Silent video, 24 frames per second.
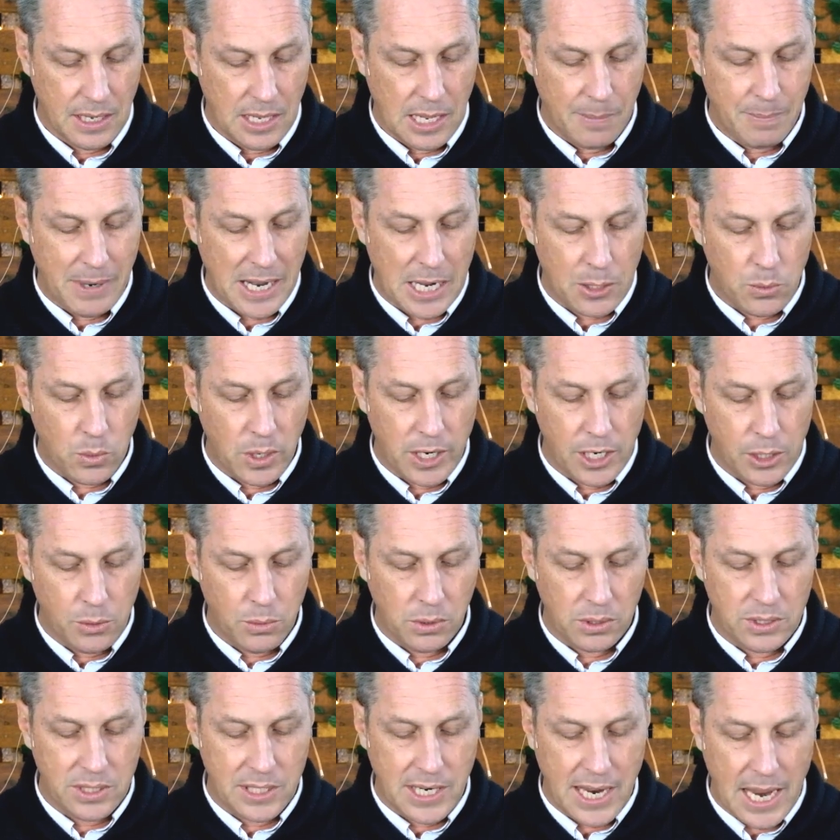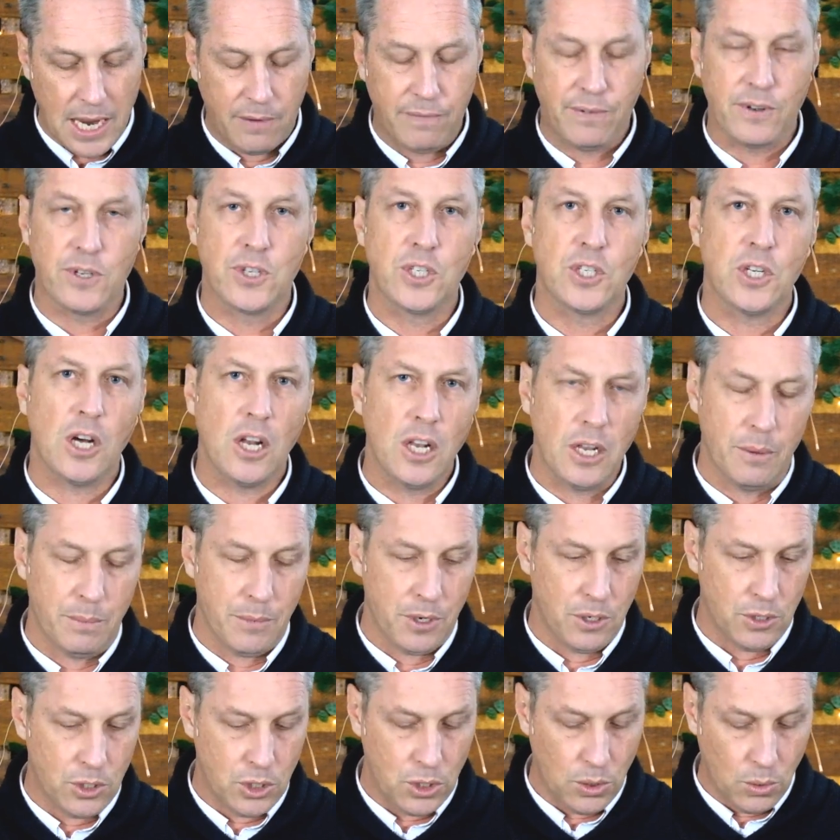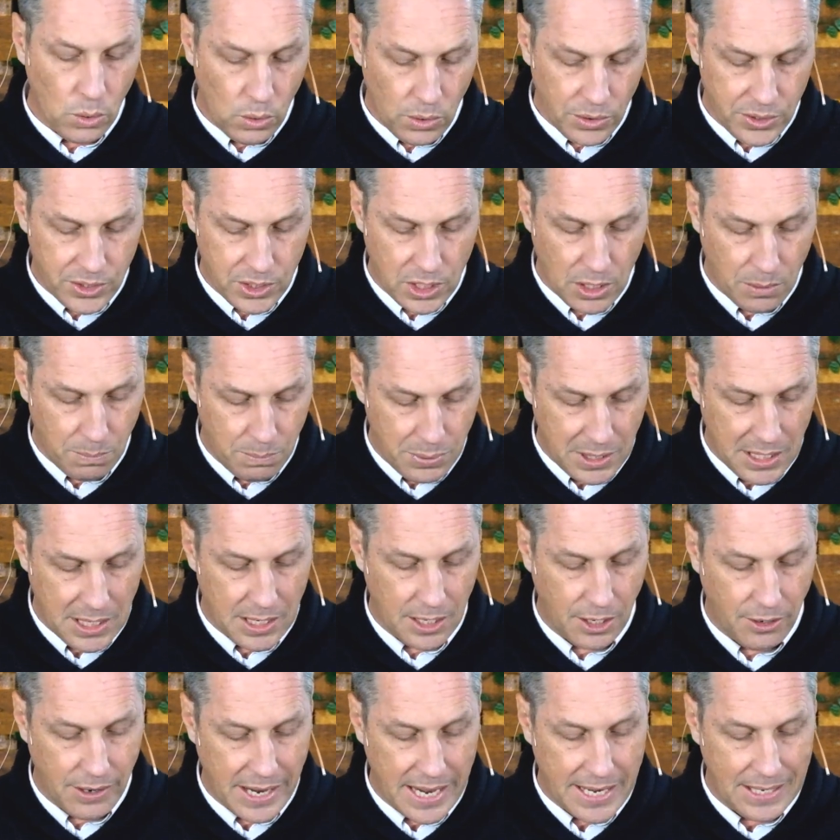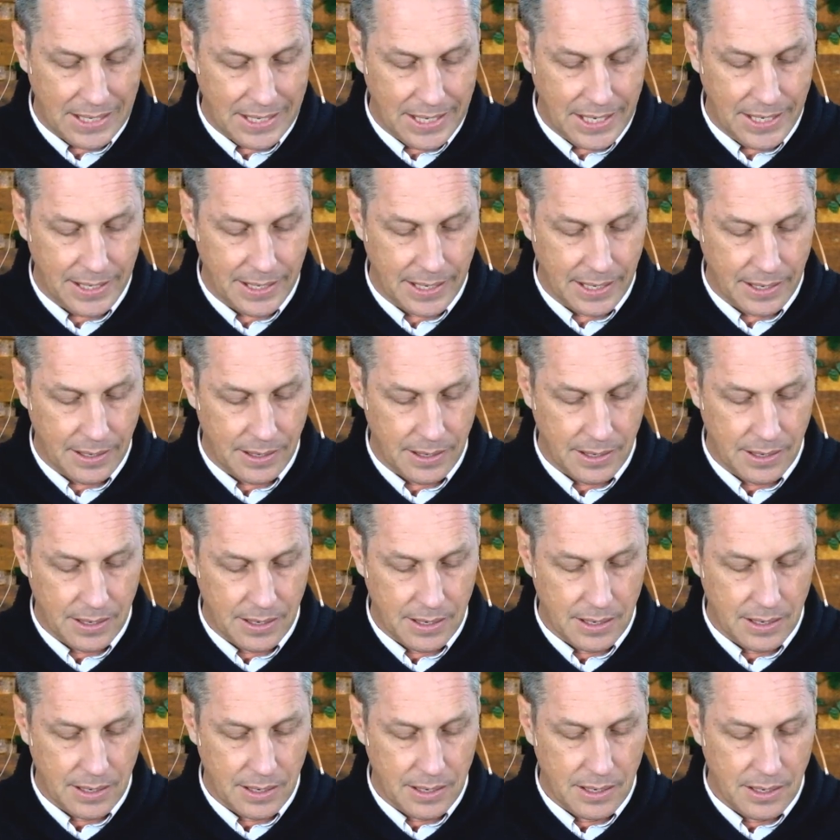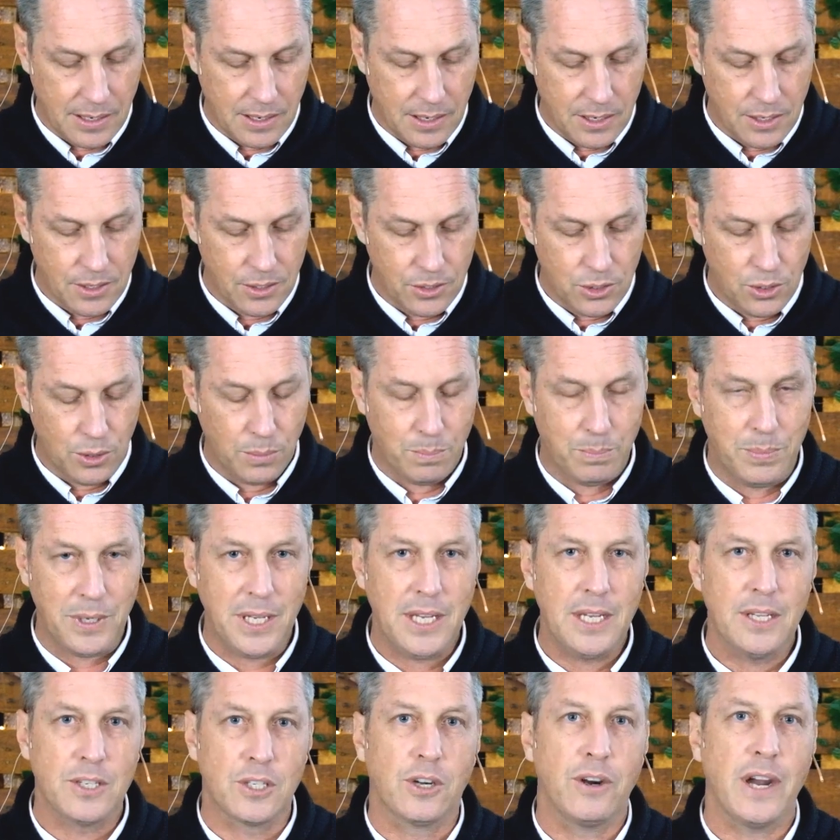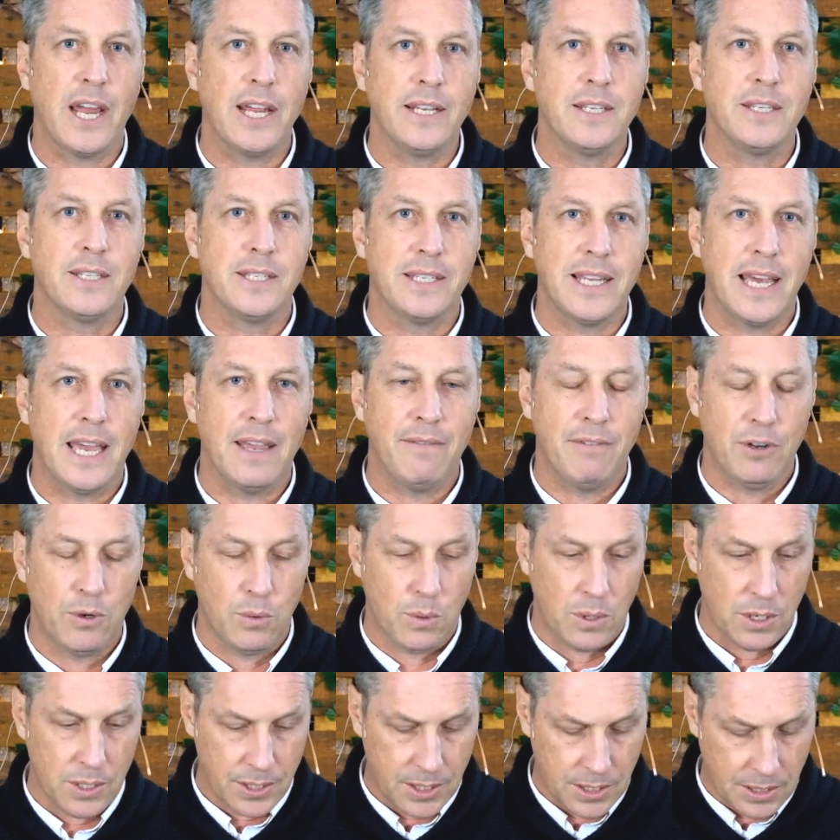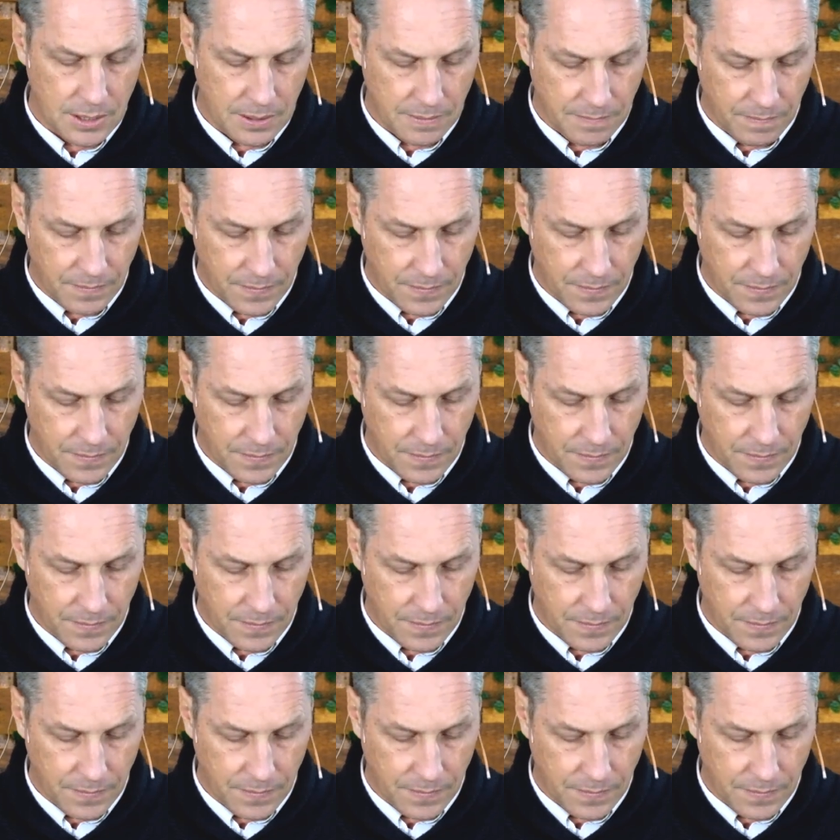about what it will take for Solomon to also be a great leader, to be as great as David was.